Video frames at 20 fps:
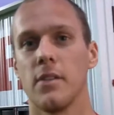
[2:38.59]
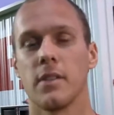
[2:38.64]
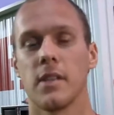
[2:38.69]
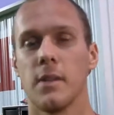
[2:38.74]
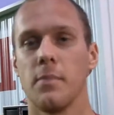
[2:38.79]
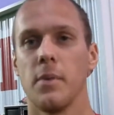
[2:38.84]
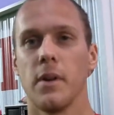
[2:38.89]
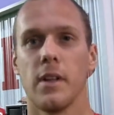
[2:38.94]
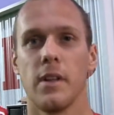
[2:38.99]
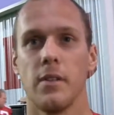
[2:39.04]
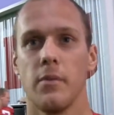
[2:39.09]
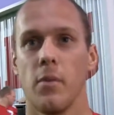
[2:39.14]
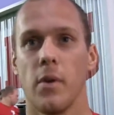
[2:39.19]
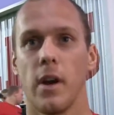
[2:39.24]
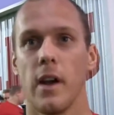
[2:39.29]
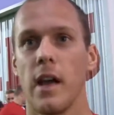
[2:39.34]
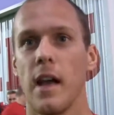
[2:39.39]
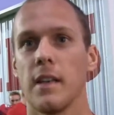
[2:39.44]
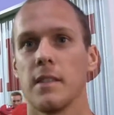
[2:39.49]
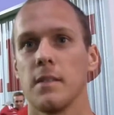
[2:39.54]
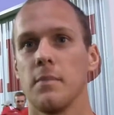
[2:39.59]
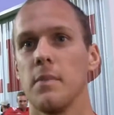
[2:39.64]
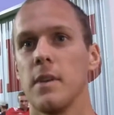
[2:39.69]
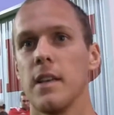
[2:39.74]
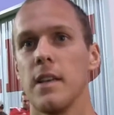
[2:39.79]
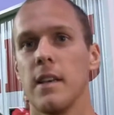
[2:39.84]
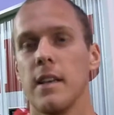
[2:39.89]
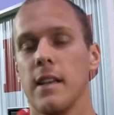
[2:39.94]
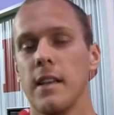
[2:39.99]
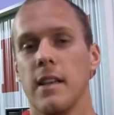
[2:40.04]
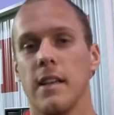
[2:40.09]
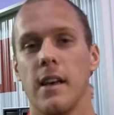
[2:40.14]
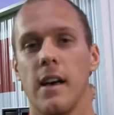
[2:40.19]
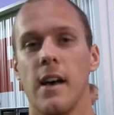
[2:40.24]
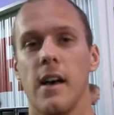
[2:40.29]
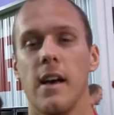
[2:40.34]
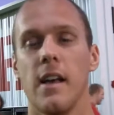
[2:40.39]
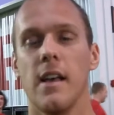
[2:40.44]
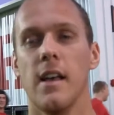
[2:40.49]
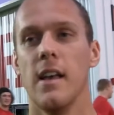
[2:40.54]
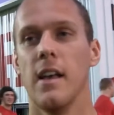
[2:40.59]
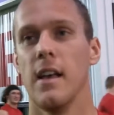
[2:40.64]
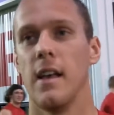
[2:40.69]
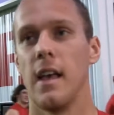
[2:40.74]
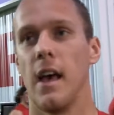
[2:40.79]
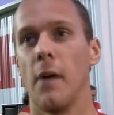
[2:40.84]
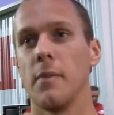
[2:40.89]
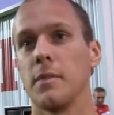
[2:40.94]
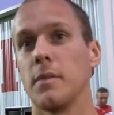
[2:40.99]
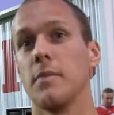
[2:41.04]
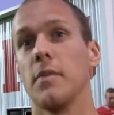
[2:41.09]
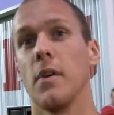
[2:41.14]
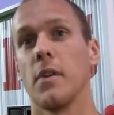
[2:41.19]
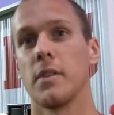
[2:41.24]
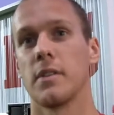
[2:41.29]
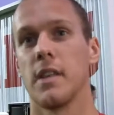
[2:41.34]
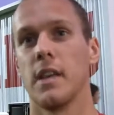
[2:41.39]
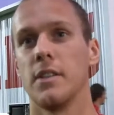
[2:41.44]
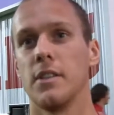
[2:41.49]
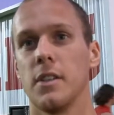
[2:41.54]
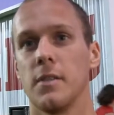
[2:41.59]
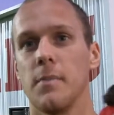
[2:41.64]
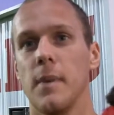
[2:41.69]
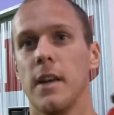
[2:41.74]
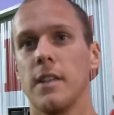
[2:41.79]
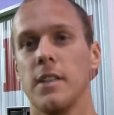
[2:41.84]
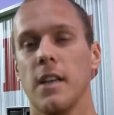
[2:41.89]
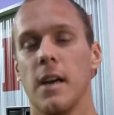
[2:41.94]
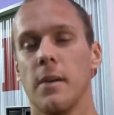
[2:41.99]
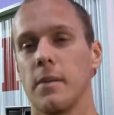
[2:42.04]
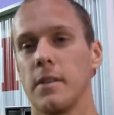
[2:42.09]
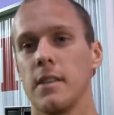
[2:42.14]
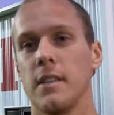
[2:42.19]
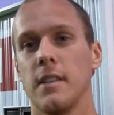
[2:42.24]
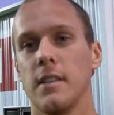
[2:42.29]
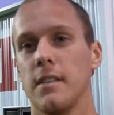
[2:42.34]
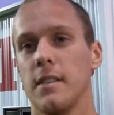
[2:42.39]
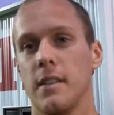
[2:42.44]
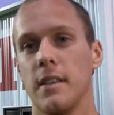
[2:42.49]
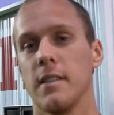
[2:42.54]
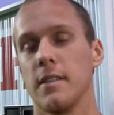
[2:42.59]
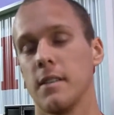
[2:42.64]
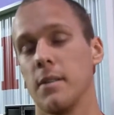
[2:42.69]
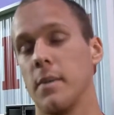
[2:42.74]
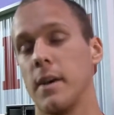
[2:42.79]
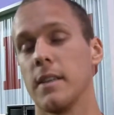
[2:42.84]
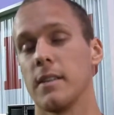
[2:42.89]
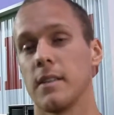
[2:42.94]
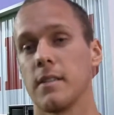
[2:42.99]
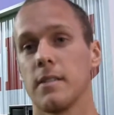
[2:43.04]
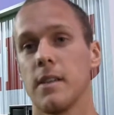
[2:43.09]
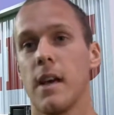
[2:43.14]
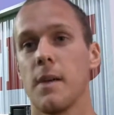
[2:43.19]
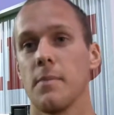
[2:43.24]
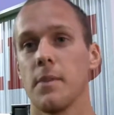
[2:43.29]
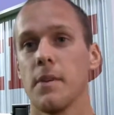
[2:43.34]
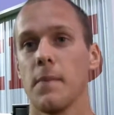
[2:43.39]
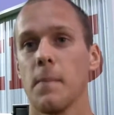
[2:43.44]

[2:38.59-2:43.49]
He's going to put it where it has to be, and helps him focus on just my job, because he's an amazing snapper.